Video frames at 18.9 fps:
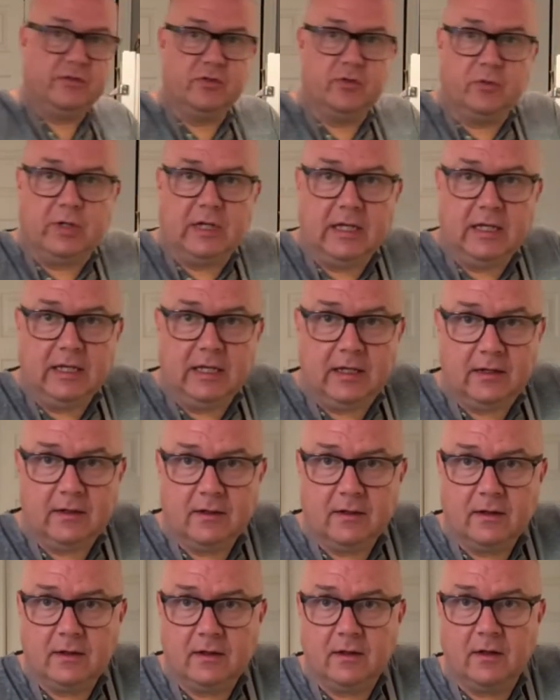zucchini,
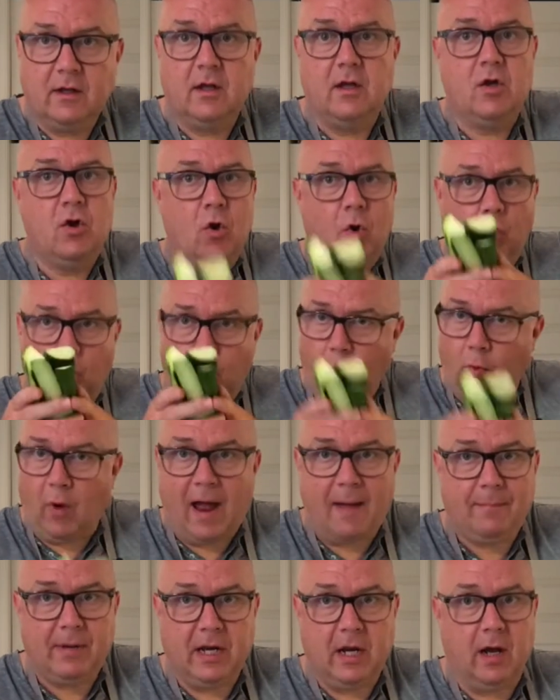
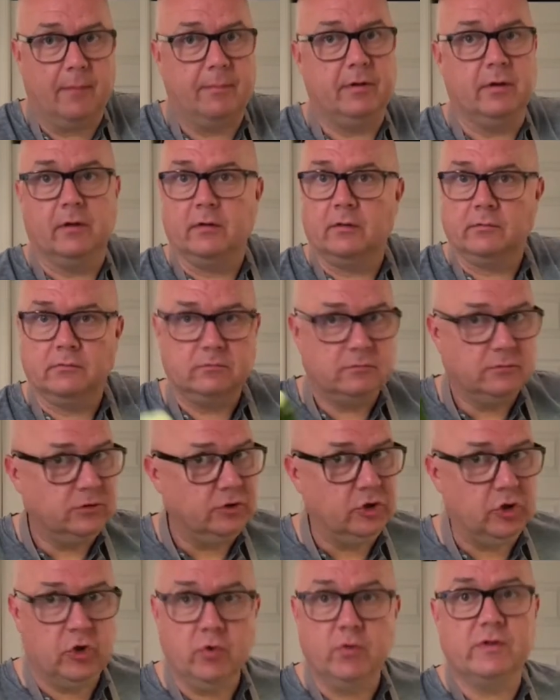wrap it up.
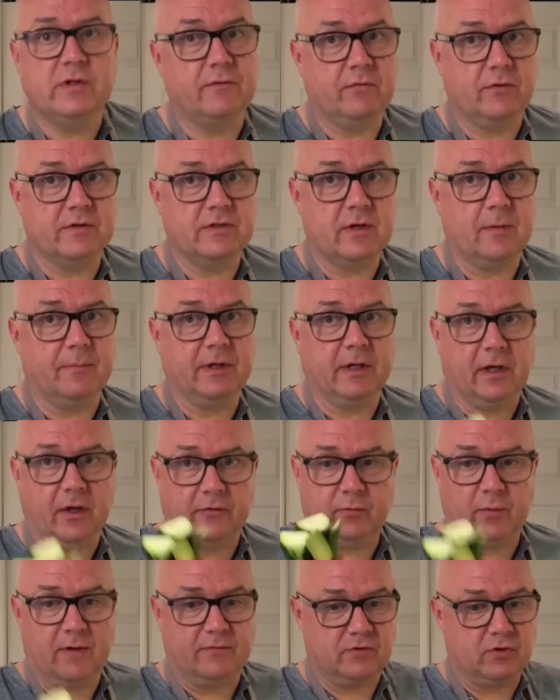Use it for something
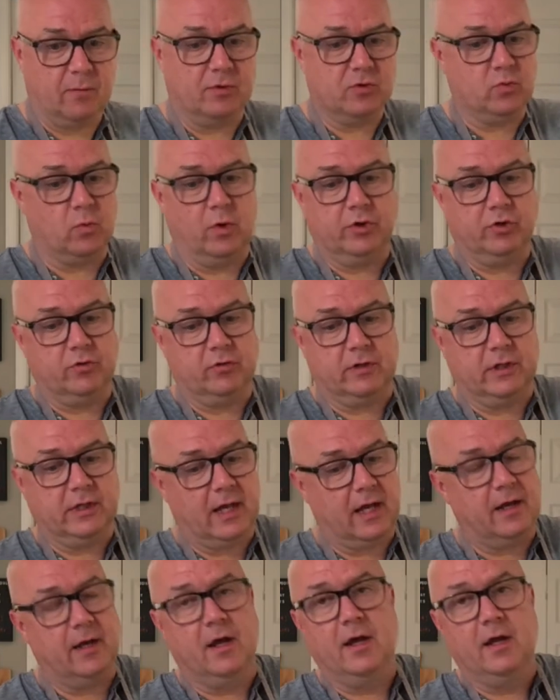else. We have so much one, you could
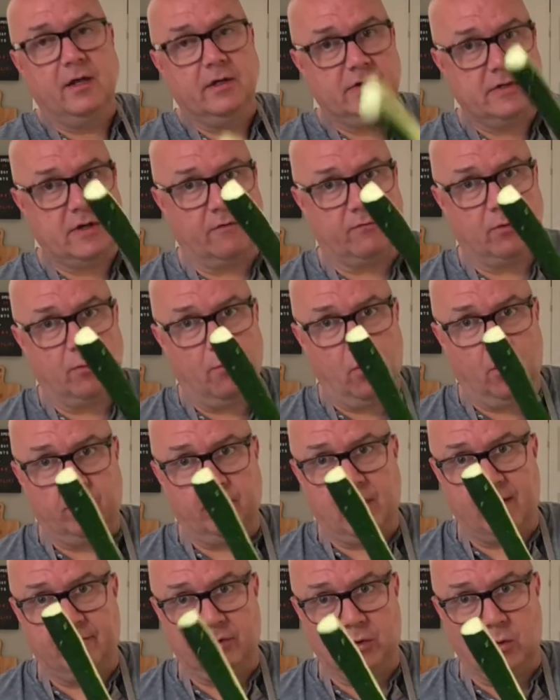get several more
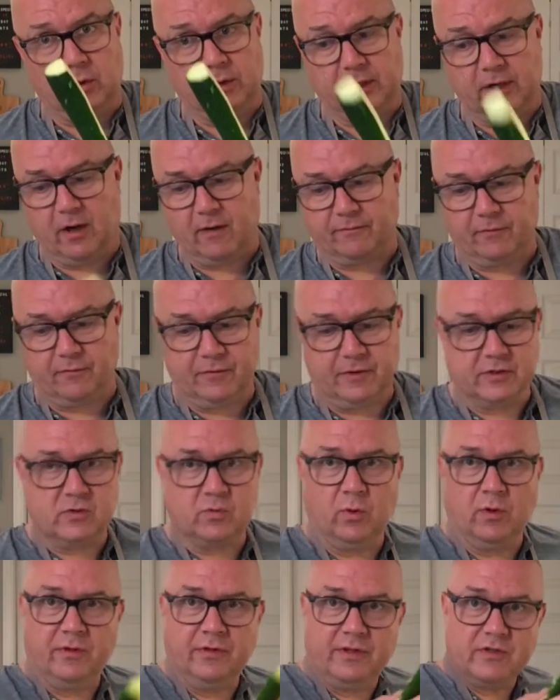ravioli off of this
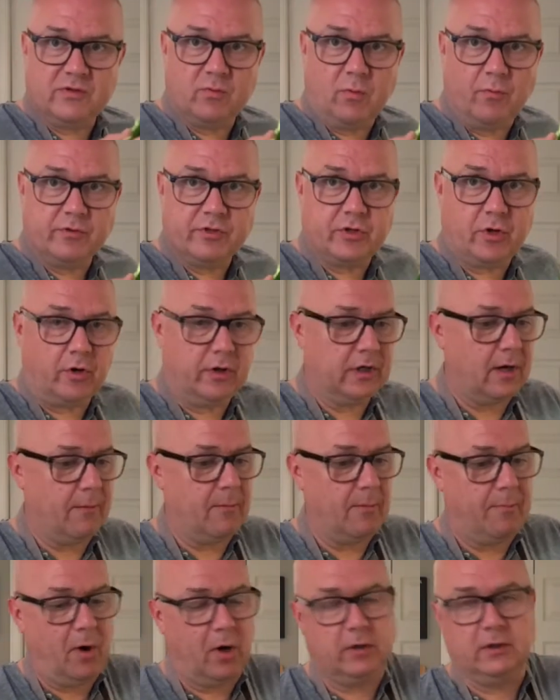one. This one was starting to come
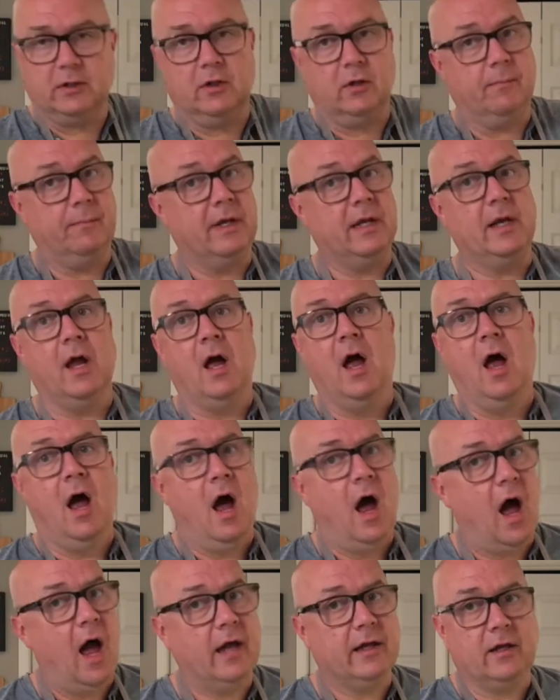apart a little bit.
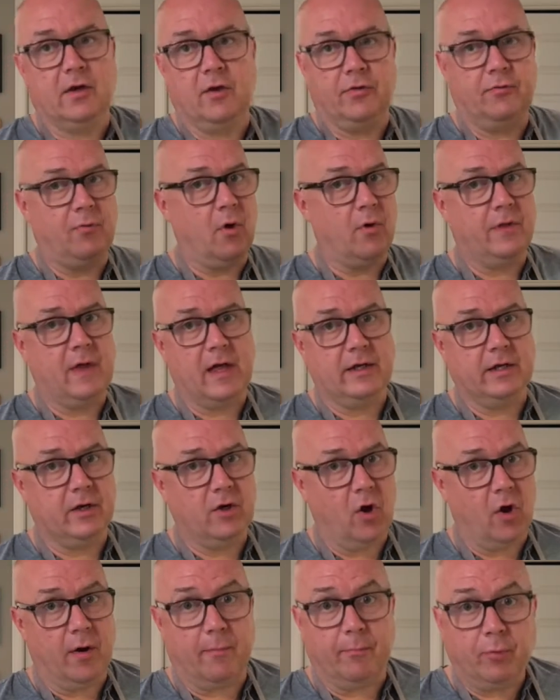I'm going to throw that in
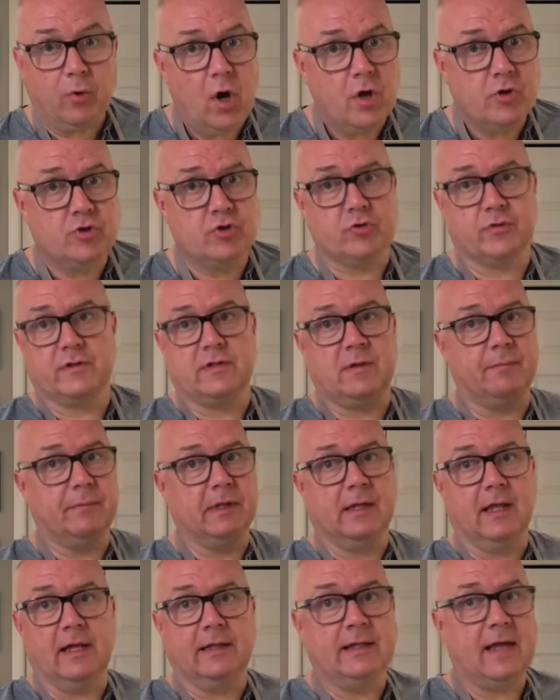on a brunch or
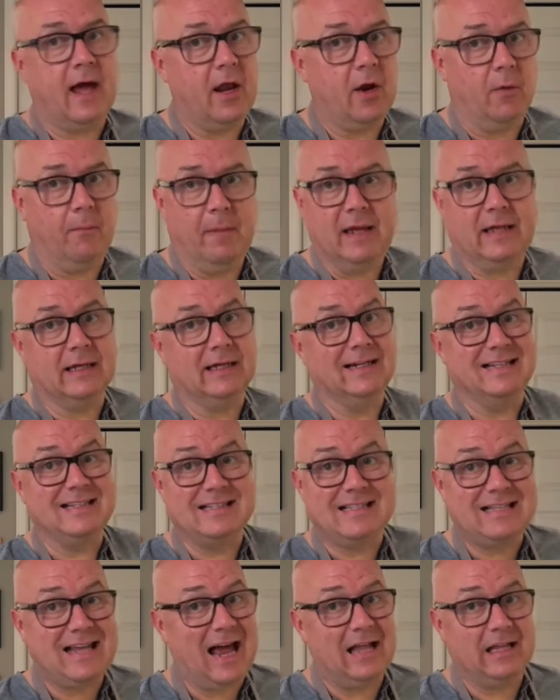something like that. I'll make it in a
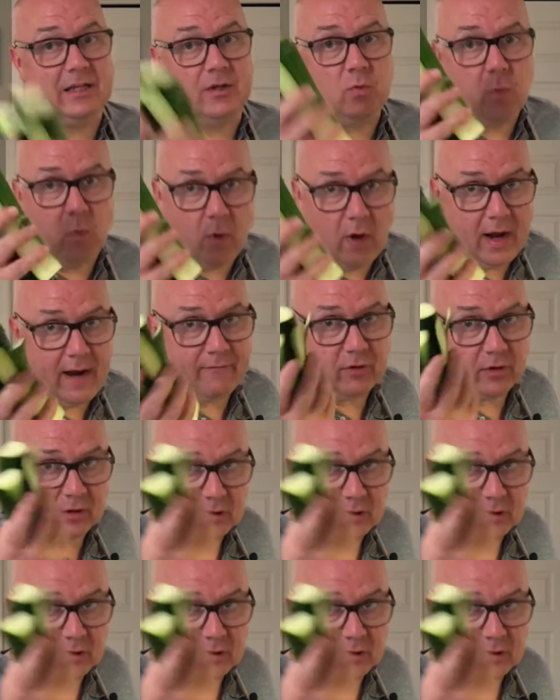salad, whatever.